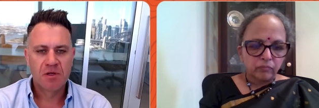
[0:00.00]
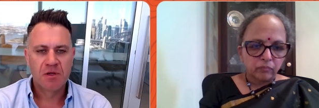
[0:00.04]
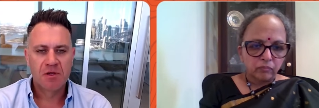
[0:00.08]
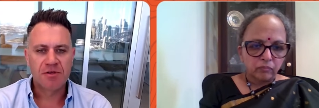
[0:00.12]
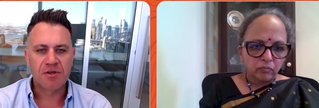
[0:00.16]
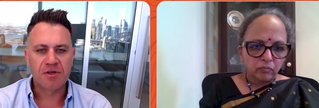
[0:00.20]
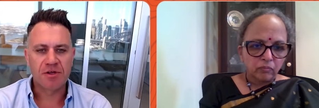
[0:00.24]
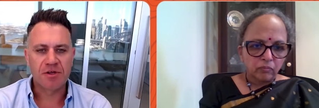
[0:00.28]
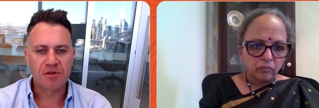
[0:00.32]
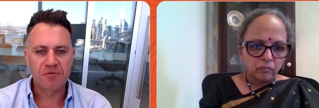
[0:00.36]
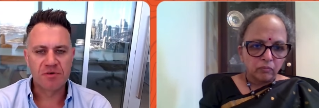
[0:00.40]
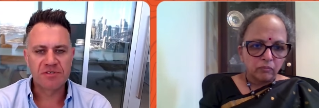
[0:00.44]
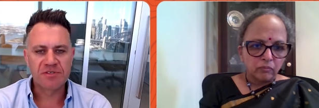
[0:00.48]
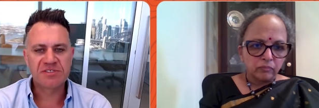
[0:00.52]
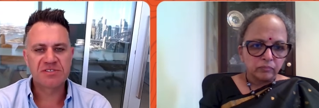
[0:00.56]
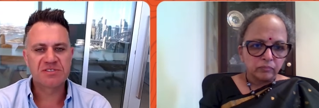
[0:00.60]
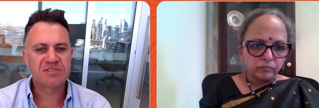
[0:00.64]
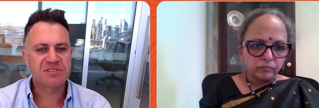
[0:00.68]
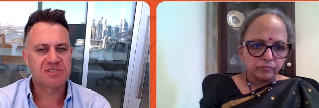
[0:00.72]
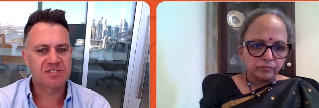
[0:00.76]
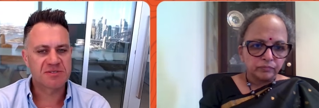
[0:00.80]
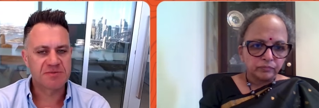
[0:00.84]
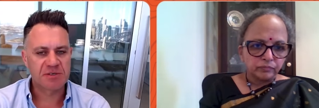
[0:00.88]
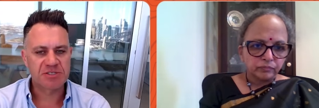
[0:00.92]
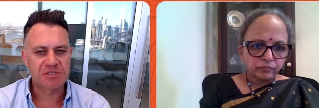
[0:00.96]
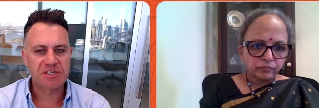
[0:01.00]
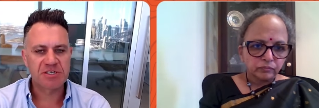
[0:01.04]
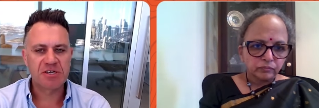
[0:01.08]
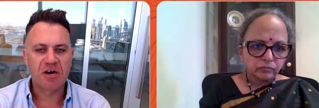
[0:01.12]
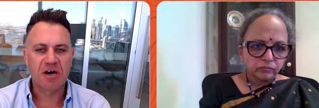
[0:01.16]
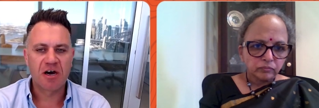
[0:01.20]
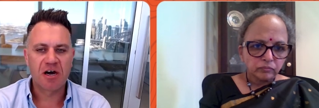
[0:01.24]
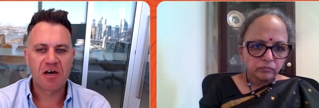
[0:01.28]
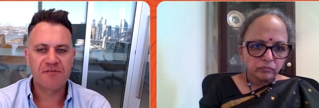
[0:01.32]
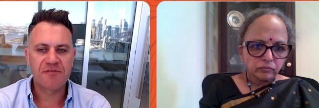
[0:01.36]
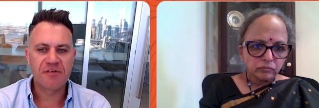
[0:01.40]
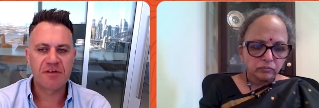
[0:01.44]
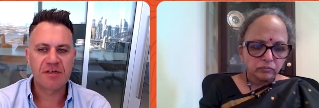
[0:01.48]
Speaker 1: You know, the risk is especially
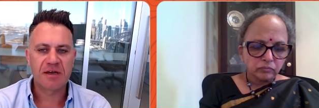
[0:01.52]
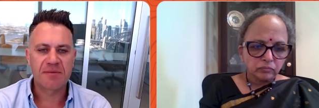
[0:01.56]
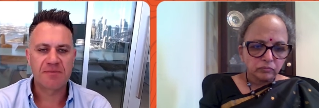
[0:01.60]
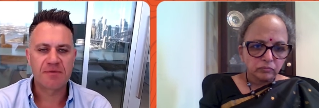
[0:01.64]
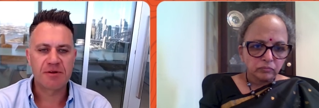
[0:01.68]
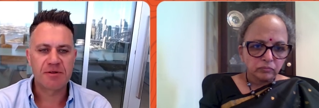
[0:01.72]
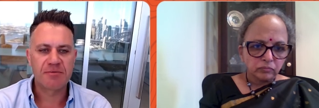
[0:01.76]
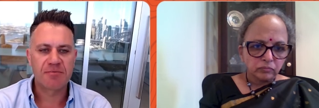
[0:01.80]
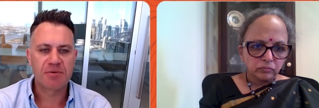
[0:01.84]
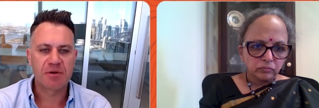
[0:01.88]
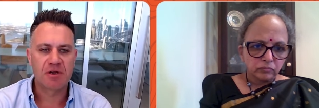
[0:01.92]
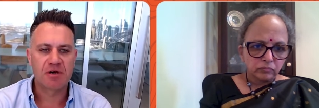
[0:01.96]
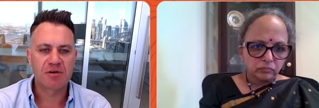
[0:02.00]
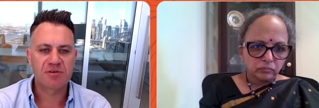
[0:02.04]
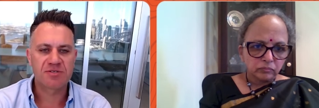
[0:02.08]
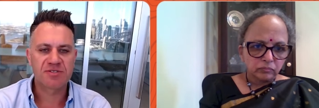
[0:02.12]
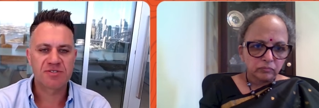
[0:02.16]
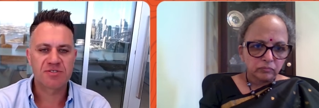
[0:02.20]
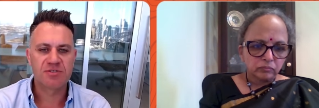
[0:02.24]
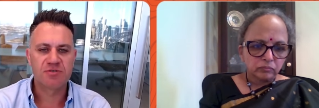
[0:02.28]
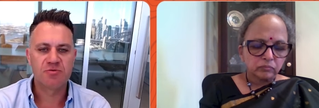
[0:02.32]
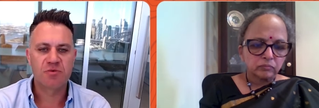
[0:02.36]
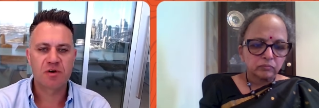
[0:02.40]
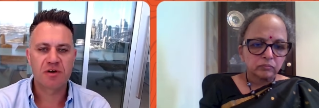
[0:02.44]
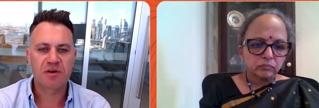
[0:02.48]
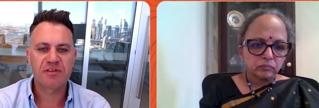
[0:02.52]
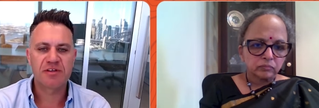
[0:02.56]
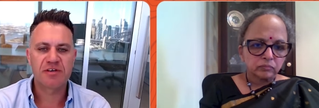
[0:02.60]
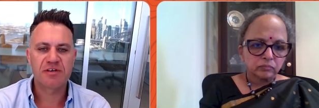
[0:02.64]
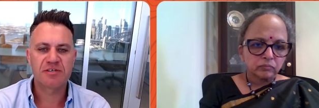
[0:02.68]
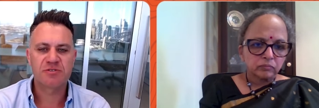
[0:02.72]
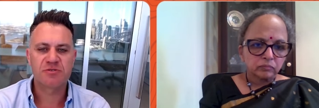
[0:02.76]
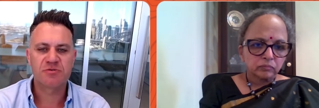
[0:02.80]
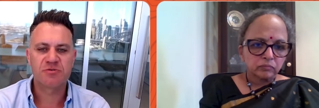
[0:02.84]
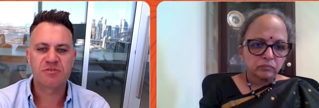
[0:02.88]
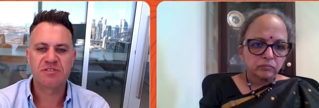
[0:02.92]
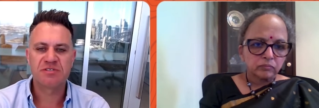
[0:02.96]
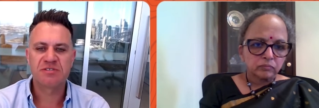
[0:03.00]
high if your company belongs to one of the
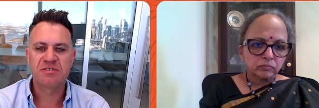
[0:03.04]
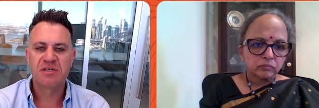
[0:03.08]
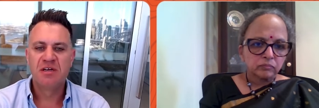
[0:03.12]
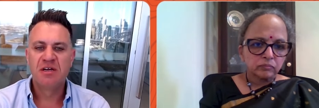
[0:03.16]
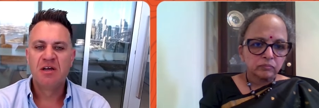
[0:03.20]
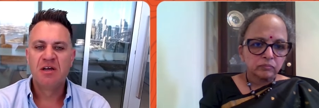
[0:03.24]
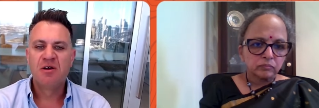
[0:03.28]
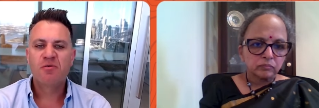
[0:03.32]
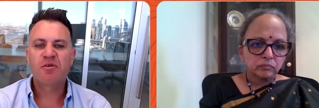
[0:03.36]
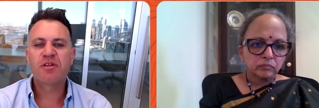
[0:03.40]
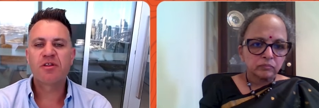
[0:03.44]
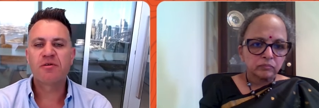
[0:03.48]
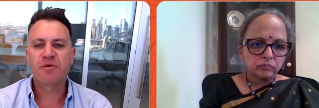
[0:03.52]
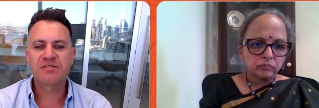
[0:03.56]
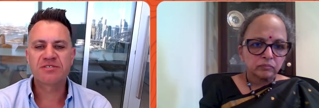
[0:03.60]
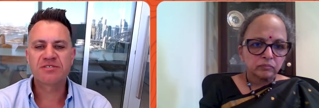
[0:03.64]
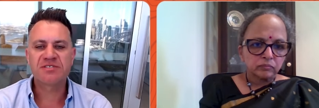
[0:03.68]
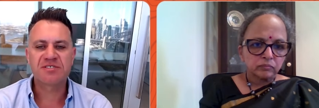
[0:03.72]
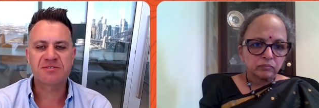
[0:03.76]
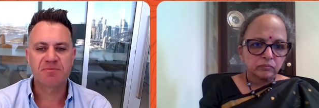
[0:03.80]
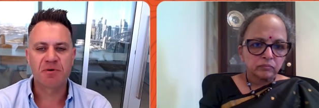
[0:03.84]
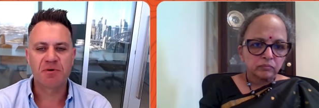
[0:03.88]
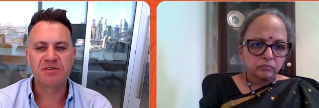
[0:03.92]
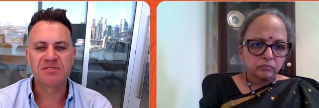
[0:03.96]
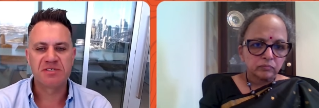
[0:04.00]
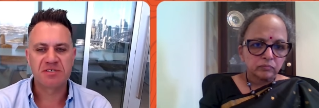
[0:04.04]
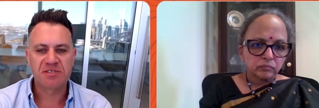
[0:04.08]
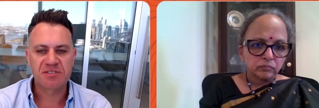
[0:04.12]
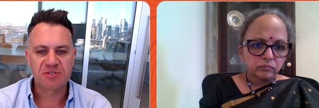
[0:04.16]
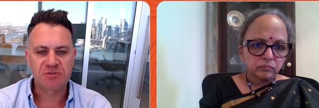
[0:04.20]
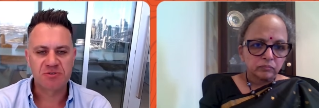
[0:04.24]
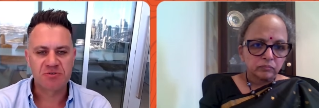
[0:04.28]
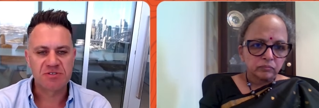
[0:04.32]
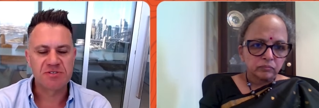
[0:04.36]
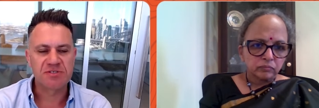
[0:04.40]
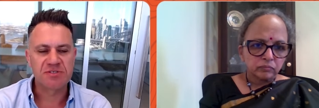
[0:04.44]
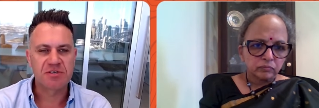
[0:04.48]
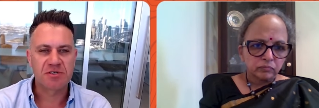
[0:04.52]
industries, one of the most exposed
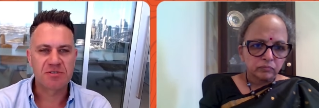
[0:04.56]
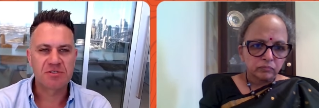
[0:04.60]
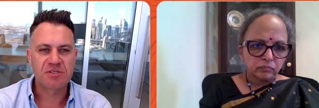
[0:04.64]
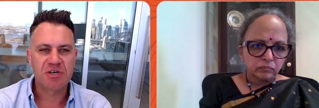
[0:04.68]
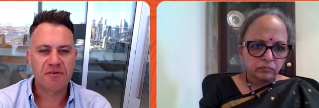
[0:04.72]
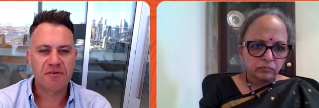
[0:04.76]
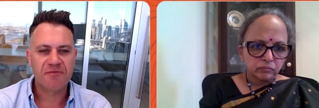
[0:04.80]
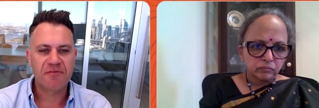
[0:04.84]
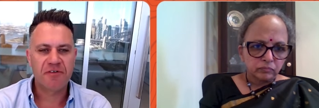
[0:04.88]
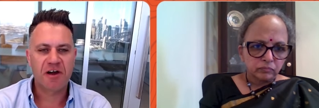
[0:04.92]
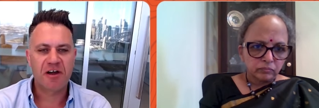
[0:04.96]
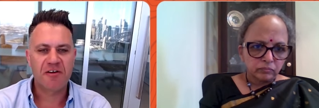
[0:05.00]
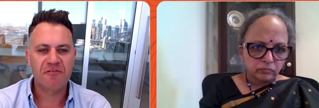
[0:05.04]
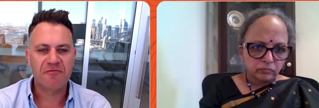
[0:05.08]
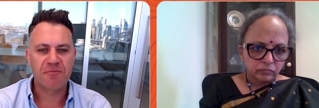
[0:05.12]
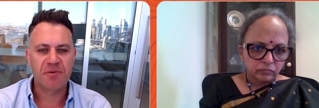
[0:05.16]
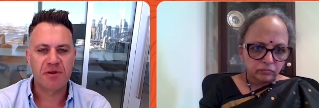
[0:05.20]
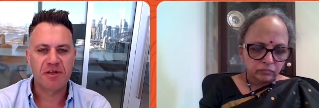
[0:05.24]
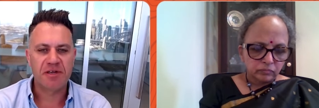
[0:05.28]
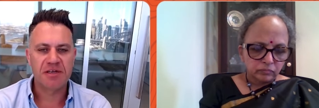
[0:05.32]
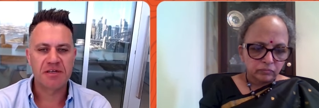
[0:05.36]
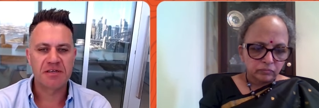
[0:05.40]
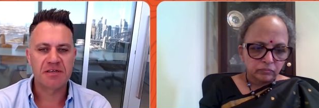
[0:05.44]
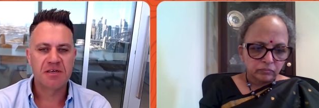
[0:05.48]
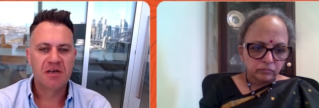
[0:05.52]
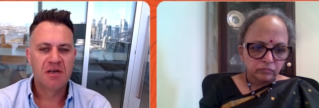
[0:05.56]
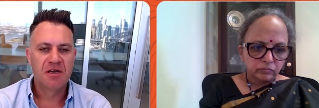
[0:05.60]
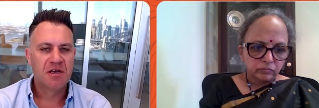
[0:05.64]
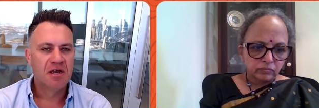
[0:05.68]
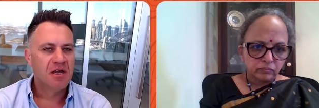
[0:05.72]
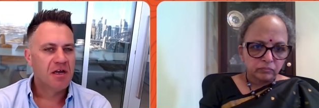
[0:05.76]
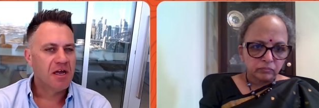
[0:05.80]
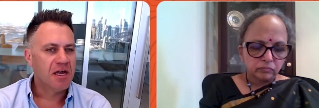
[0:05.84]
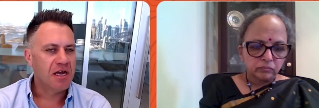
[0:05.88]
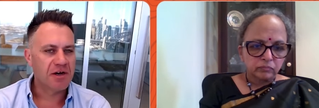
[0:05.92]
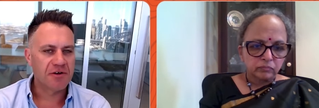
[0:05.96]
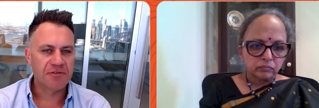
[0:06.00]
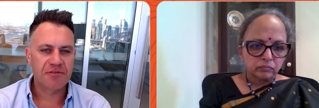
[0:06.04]
industries, you know, top five being
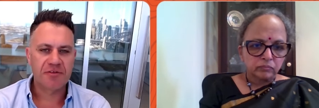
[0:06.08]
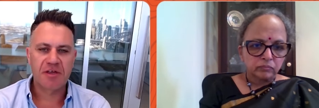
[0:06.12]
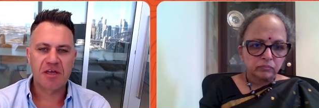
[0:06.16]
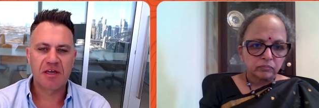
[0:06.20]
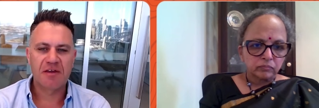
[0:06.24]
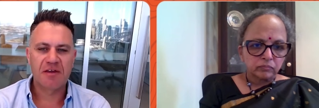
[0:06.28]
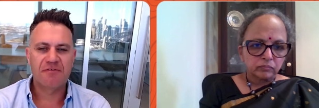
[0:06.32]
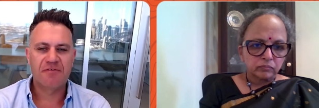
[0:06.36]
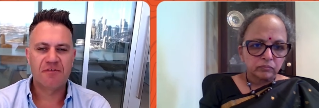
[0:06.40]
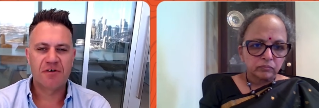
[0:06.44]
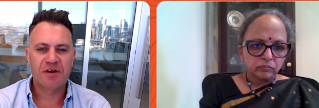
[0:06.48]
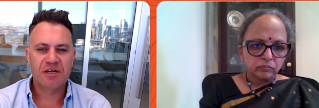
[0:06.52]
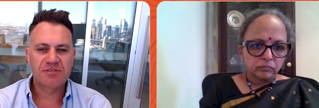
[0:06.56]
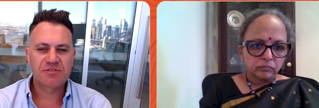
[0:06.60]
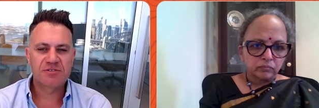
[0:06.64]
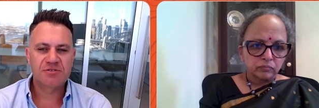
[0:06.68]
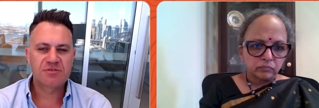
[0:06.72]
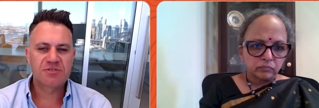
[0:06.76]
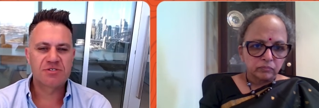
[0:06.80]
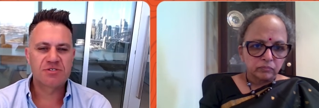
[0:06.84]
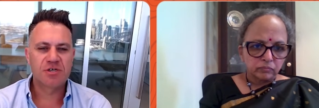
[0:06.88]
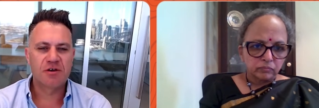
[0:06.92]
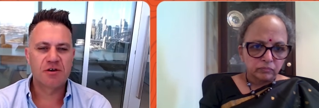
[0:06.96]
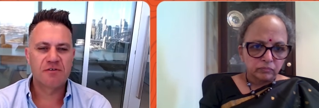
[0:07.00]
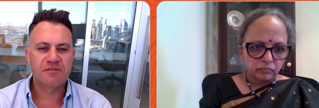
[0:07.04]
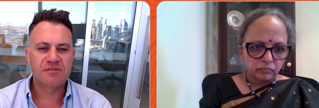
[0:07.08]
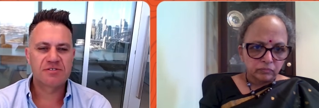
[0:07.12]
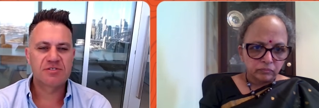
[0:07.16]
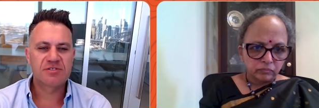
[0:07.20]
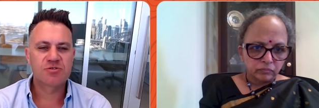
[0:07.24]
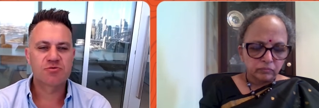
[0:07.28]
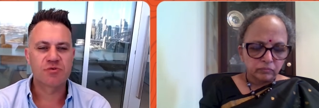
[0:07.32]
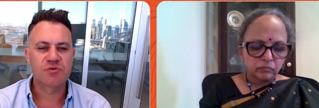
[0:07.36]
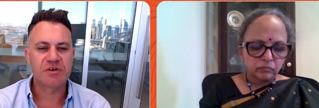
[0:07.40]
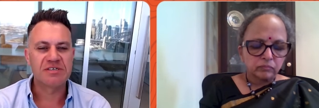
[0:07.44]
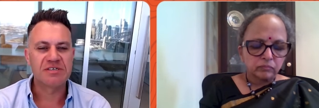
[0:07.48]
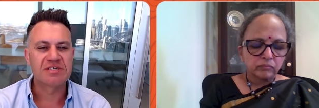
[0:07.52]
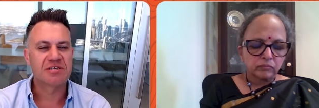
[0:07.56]
healthcare, financial services,
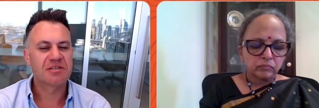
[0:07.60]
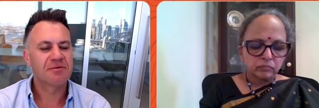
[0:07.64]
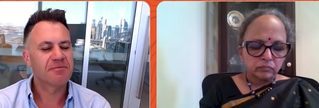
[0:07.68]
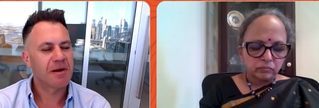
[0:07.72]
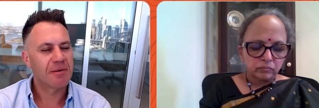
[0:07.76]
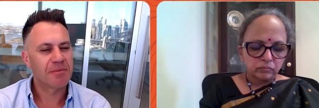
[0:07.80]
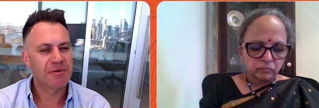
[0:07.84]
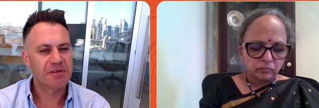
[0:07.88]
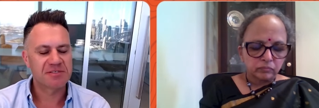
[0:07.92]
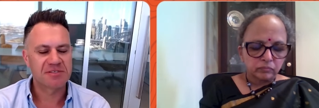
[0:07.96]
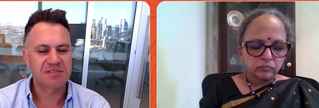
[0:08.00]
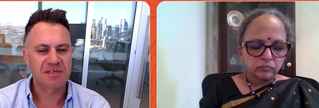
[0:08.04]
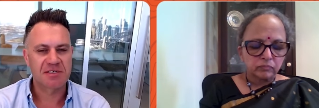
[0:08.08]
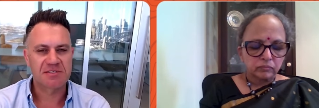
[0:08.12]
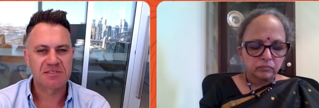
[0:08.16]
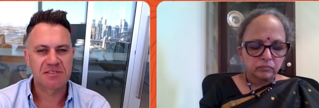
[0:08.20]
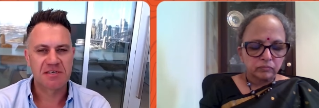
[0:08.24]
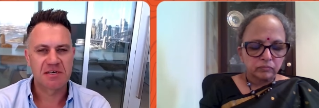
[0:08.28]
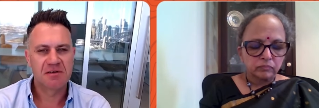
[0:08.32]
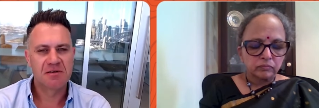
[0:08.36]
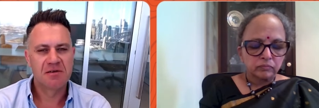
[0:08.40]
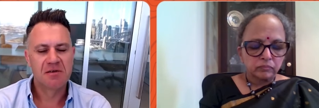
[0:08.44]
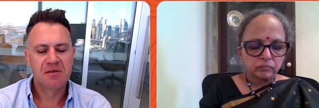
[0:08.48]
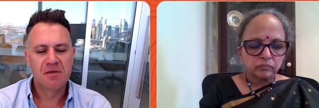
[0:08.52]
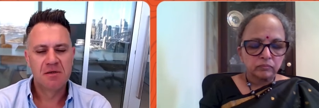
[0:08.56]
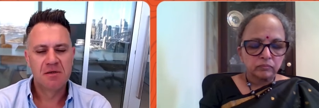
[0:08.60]
retail, and the public sector.